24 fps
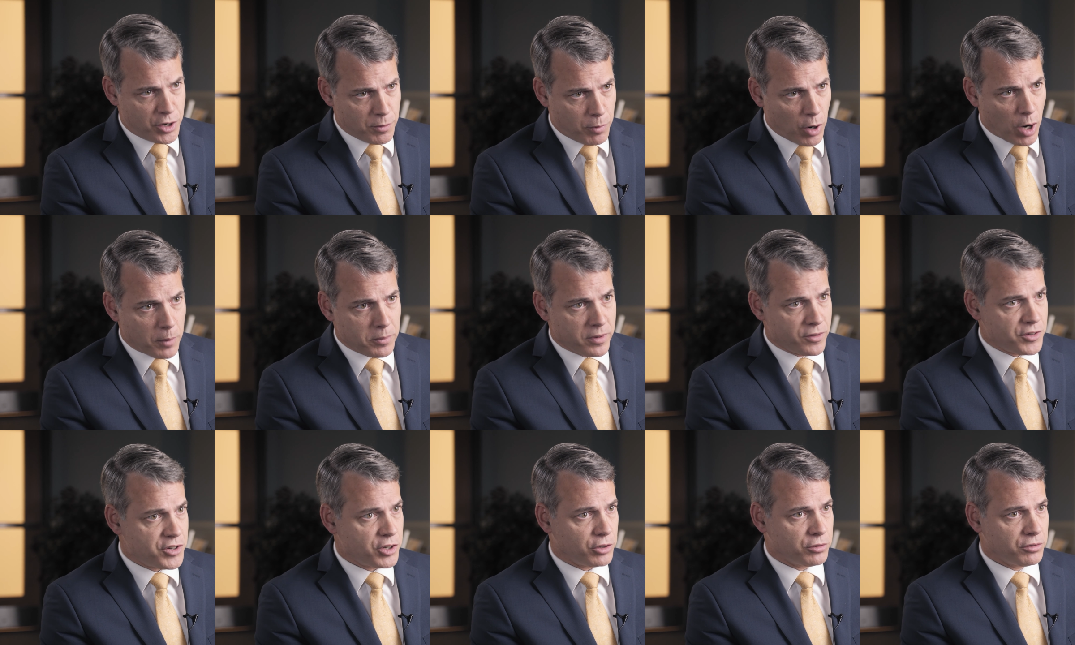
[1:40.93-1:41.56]

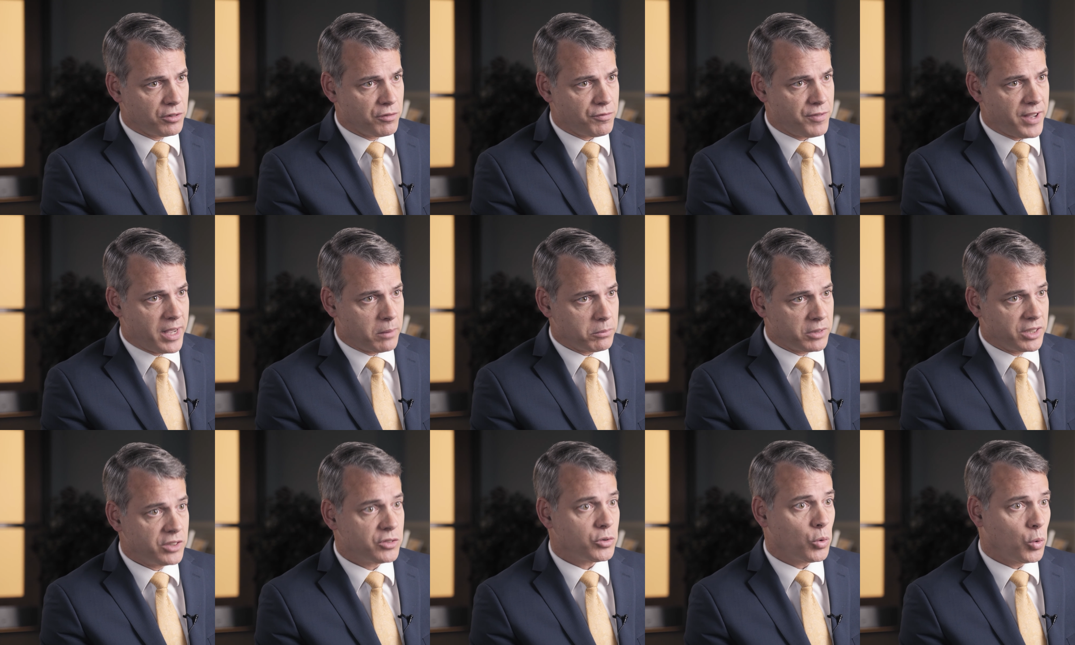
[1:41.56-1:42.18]
Department of Children and
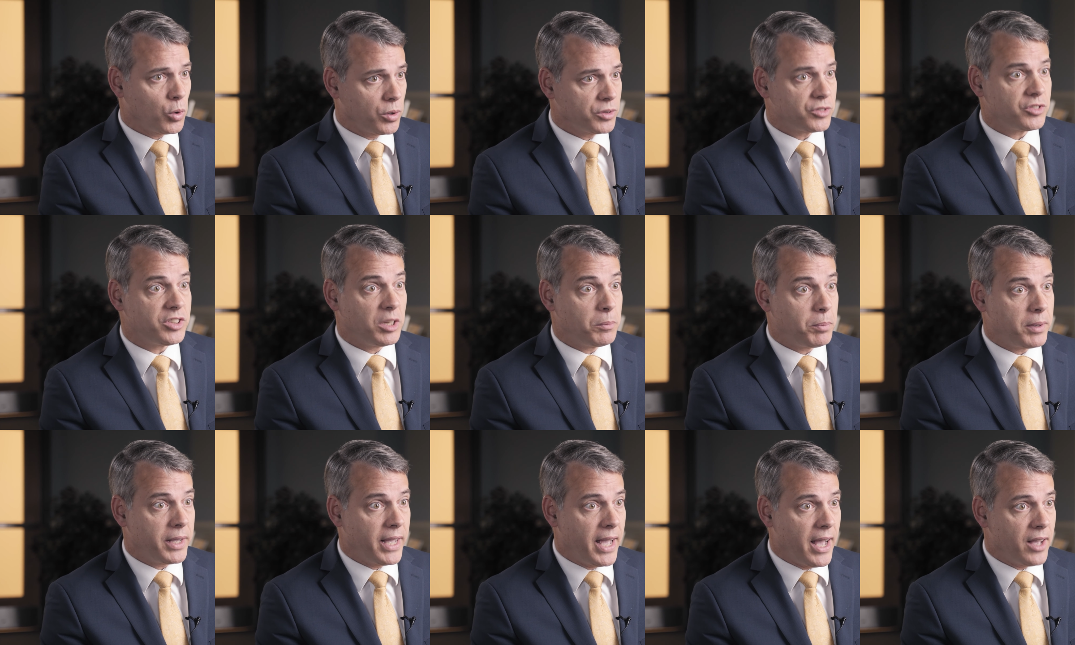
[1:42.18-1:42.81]
Families, or
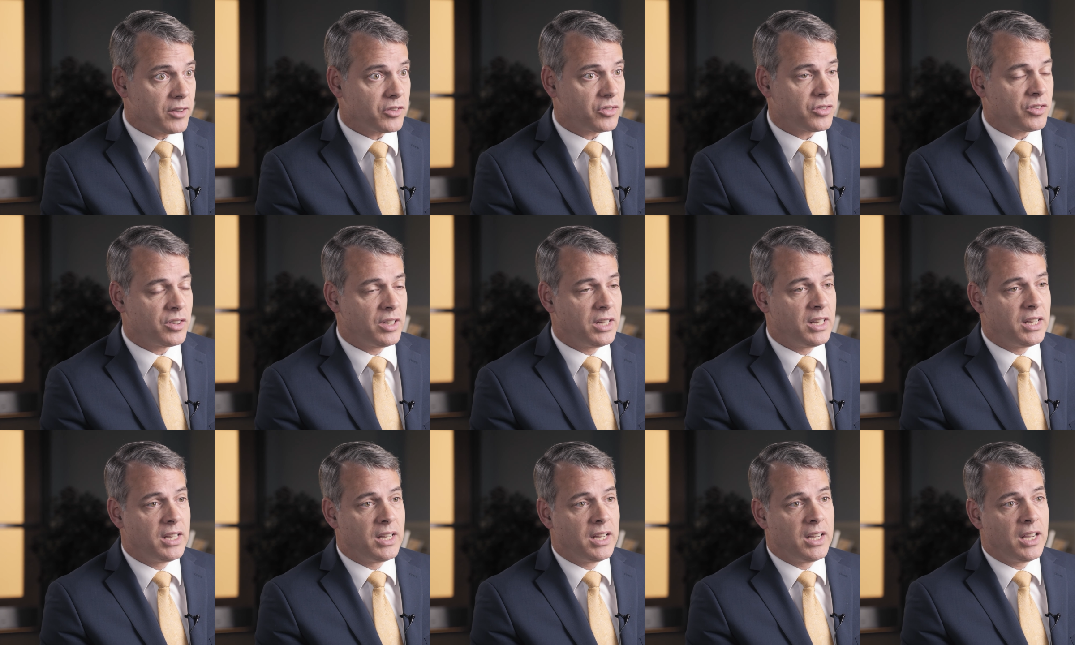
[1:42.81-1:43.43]
CPS,
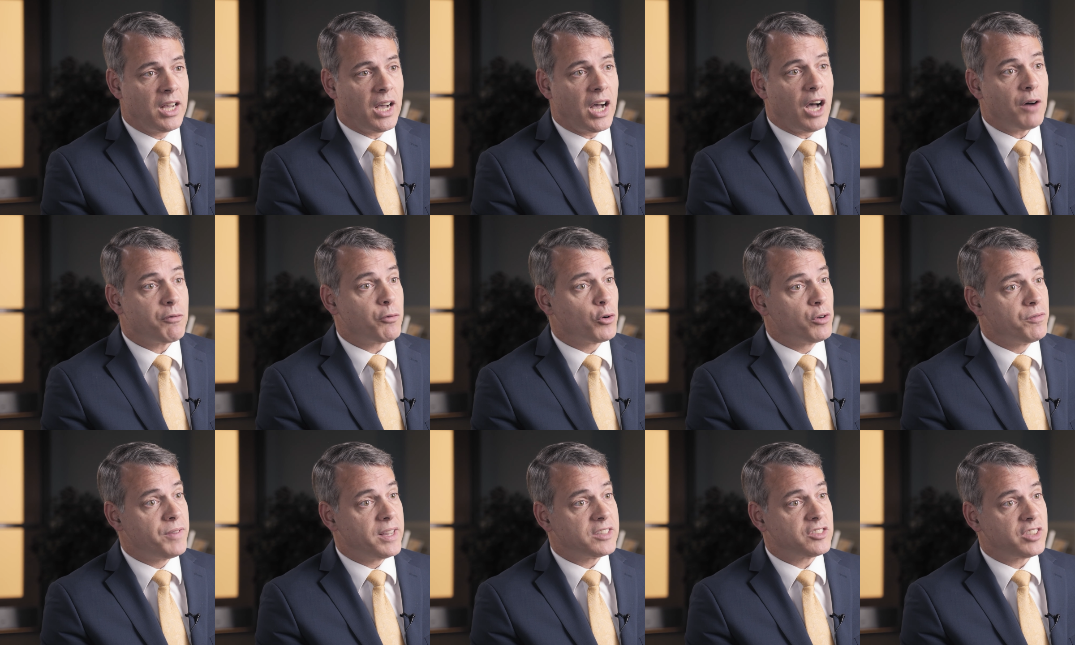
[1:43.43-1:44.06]

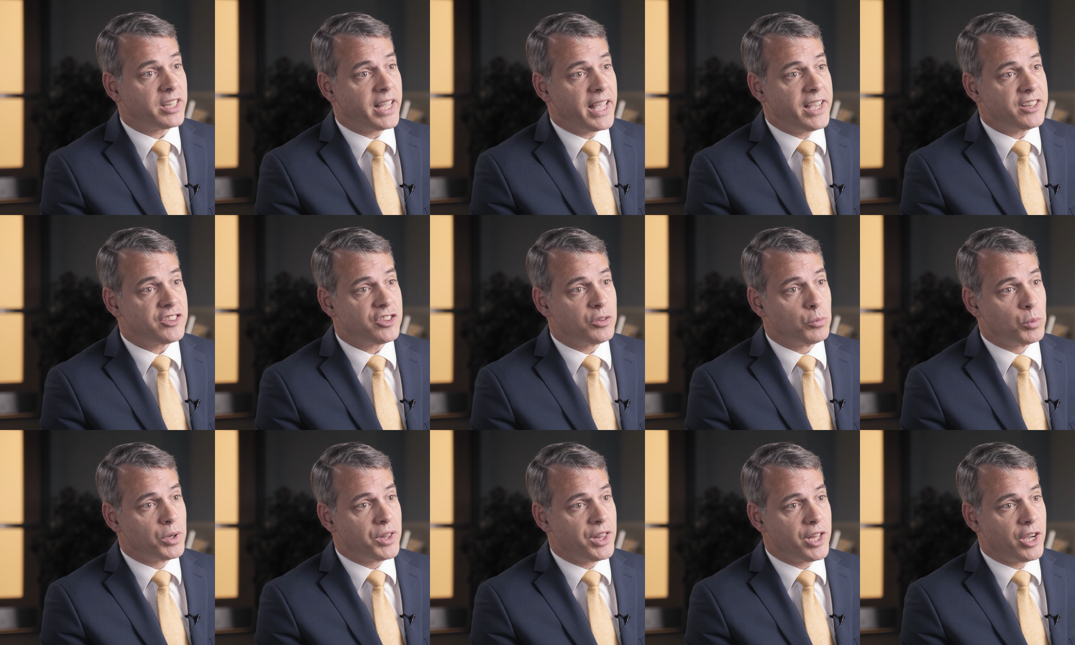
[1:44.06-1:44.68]
for
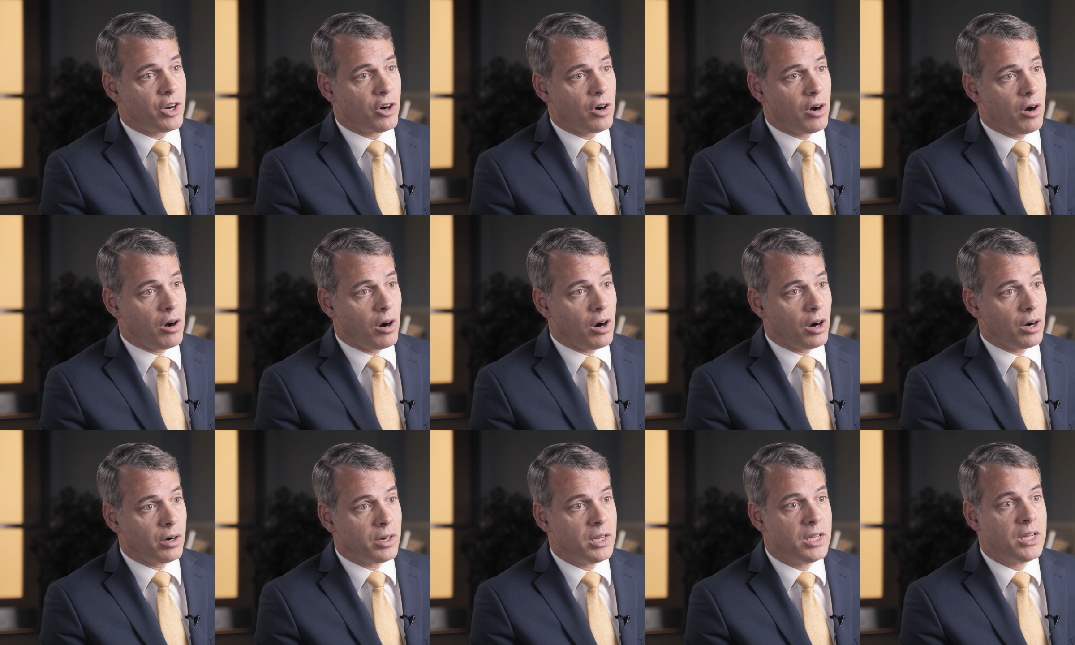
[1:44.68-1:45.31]
investigation when there
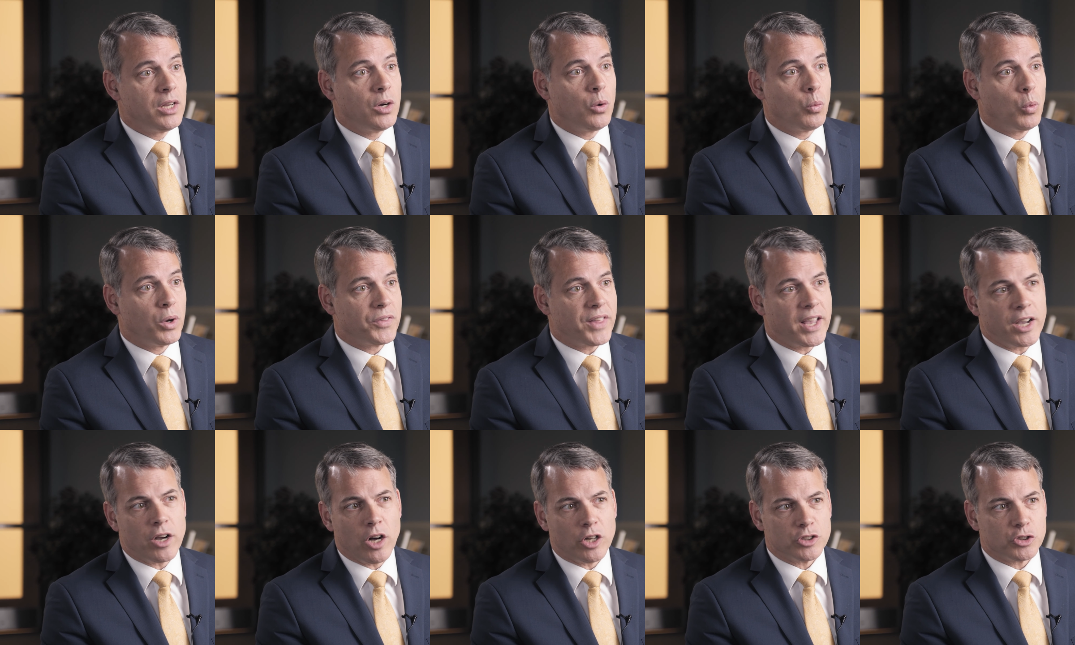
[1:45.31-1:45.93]
are
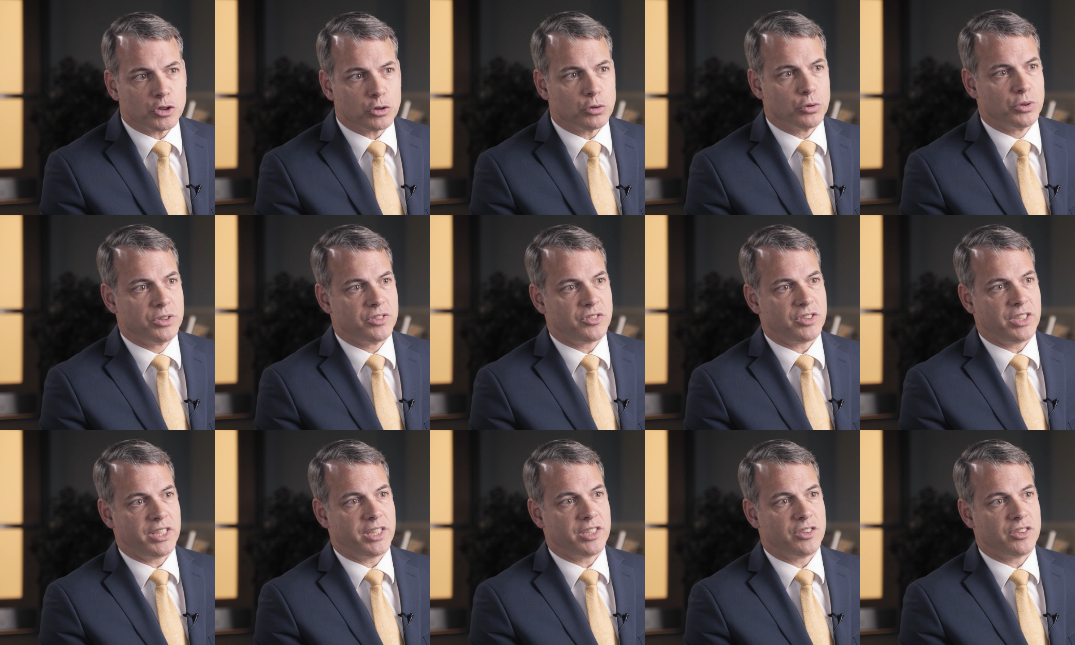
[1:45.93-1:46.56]
what they call truancy